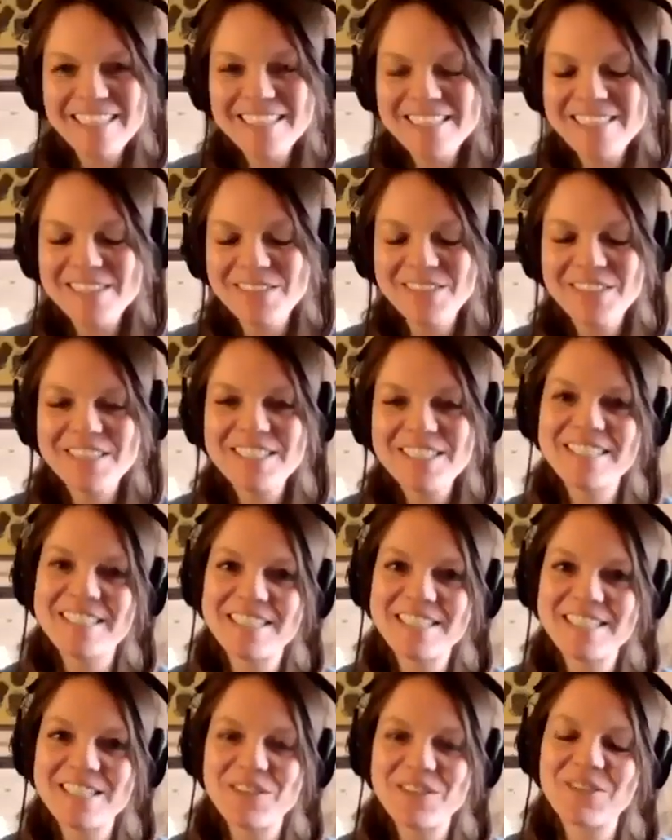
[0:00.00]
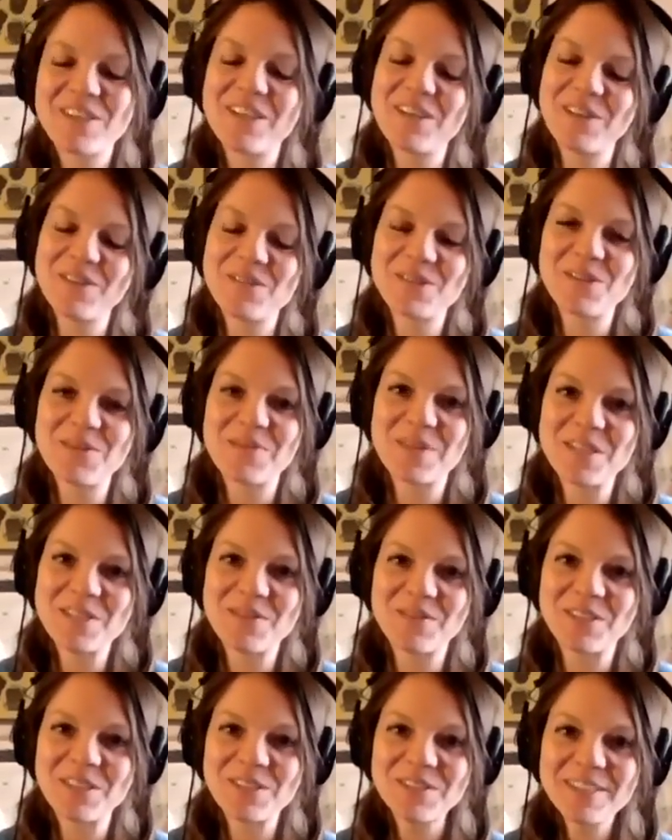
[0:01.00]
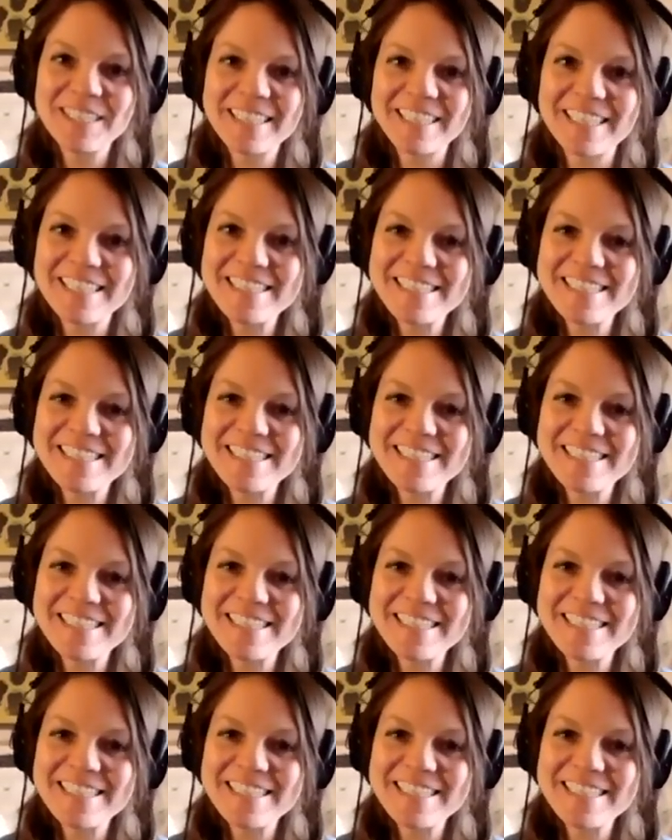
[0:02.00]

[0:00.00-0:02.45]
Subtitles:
It's so good to see you. Thank you so much for doing this.